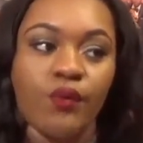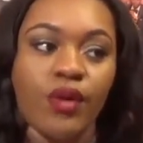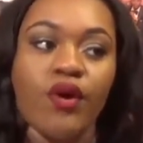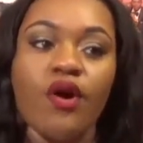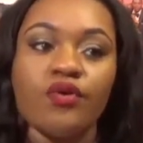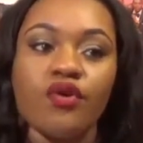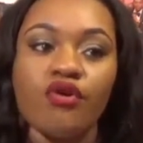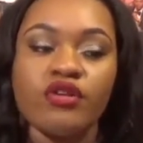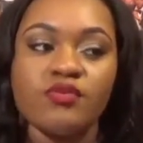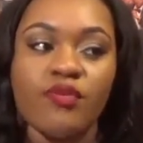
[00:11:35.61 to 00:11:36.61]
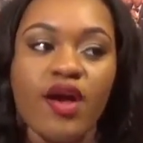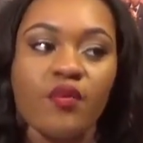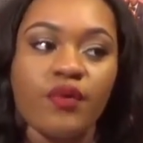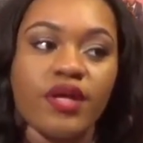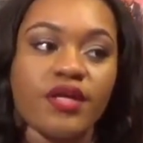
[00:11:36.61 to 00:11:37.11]
We all know Chris
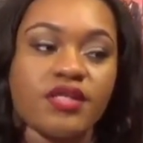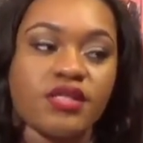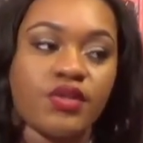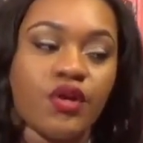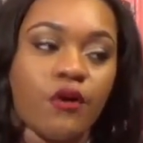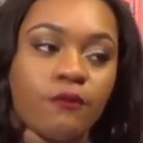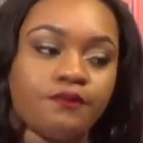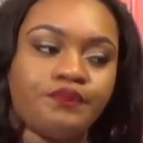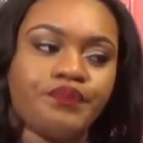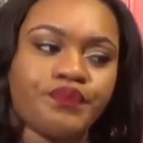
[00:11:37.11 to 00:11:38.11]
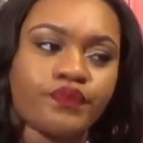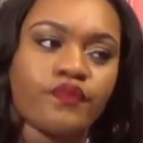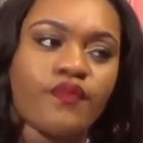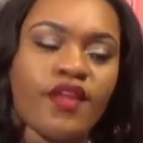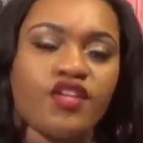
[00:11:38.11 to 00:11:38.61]
Brown with his, you know,
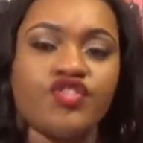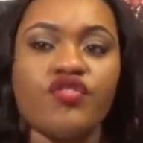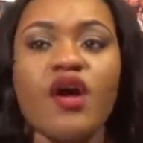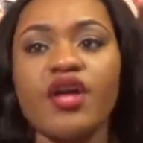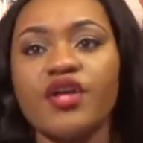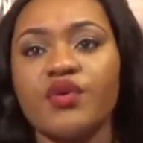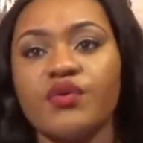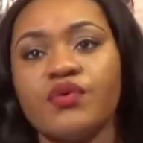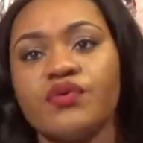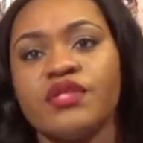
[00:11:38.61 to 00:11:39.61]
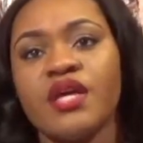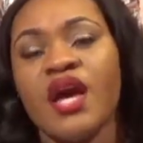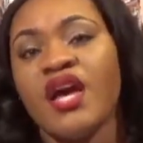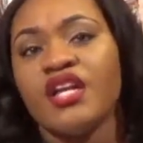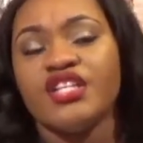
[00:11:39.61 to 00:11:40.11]
drug
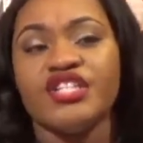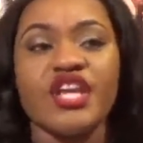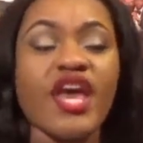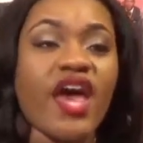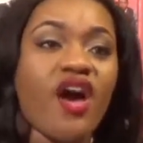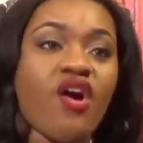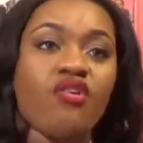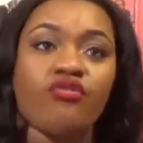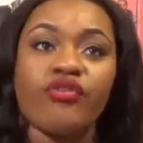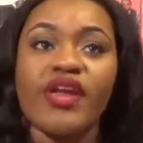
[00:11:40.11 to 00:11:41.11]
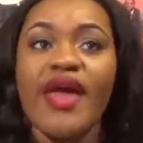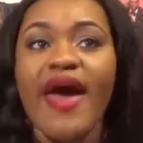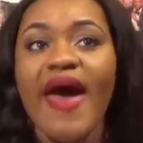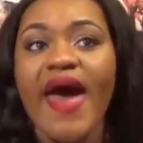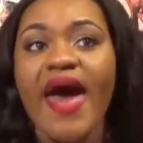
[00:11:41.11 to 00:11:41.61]
use, jail,
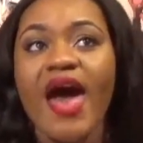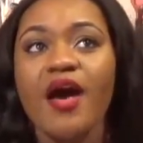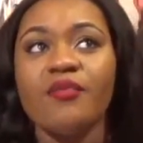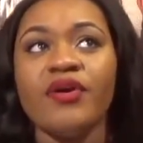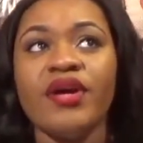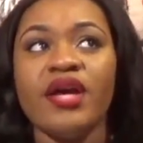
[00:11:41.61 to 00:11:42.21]
rehab,